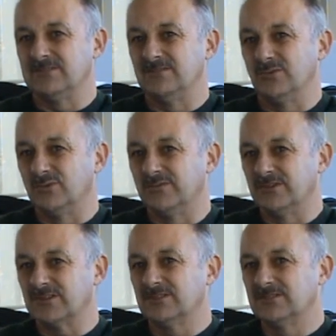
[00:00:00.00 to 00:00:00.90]

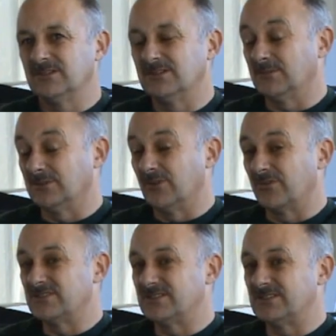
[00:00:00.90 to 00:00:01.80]
Norfolk, or
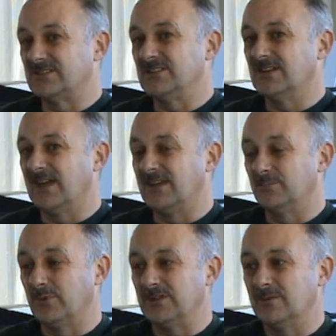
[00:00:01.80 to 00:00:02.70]
Norwich City, and
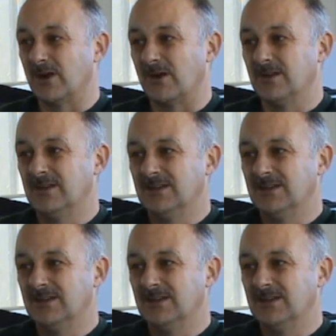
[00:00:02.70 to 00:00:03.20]
at Peterborough,